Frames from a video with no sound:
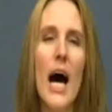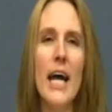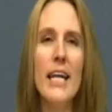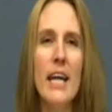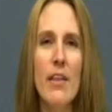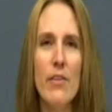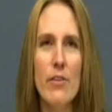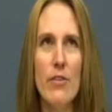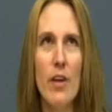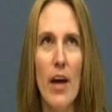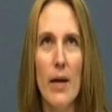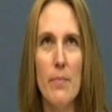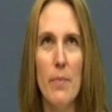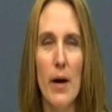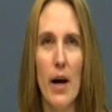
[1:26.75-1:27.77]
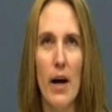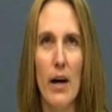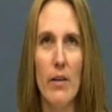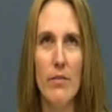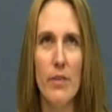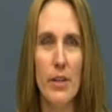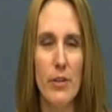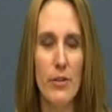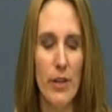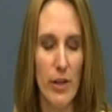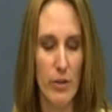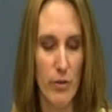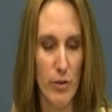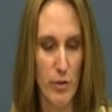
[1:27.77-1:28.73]
Another type of
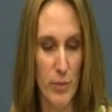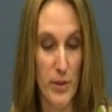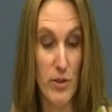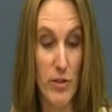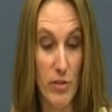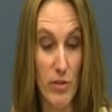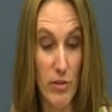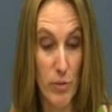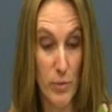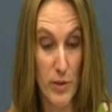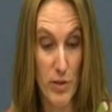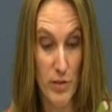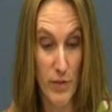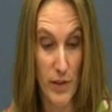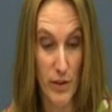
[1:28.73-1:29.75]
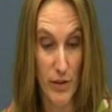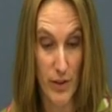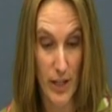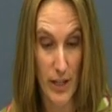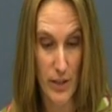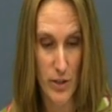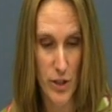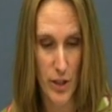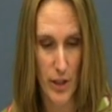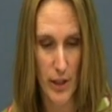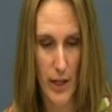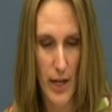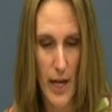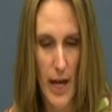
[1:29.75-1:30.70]
introductory speech is the speech of
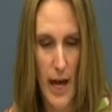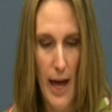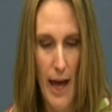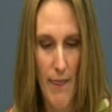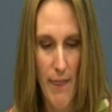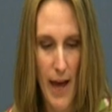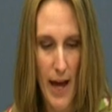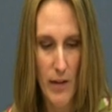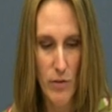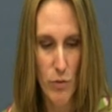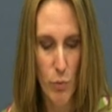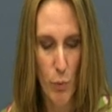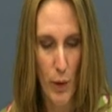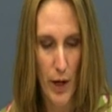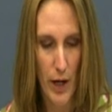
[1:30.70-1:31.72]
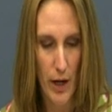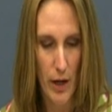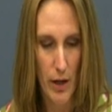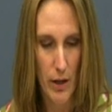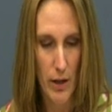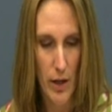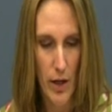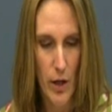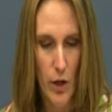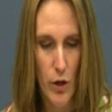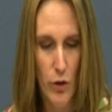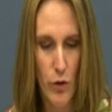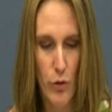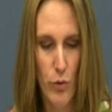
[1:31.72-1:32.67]
introduction, and that's where
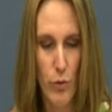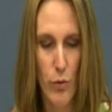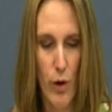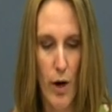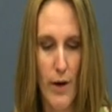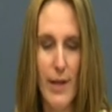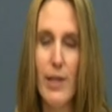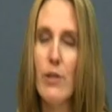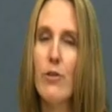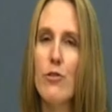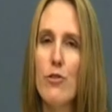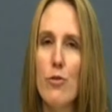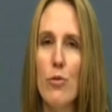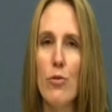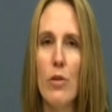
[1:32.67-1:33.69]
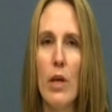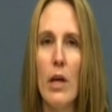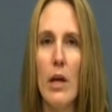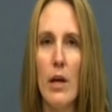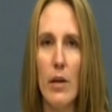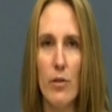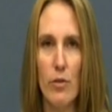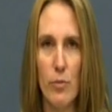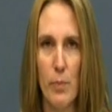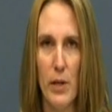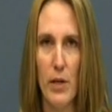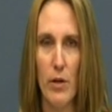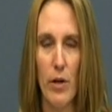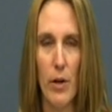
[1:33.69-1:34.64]
you are introducing a
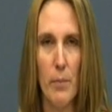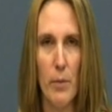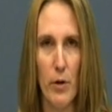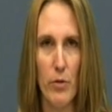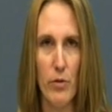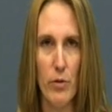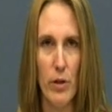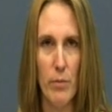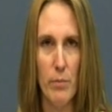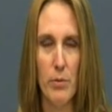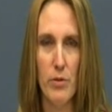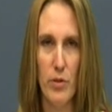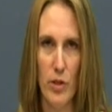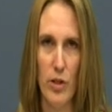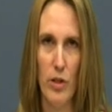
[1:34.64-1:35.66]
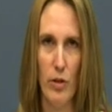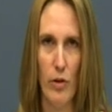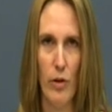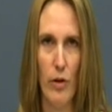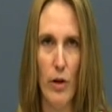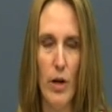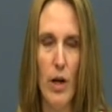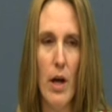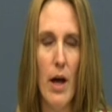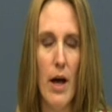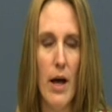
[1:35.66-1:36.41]
speaker, a person in particular.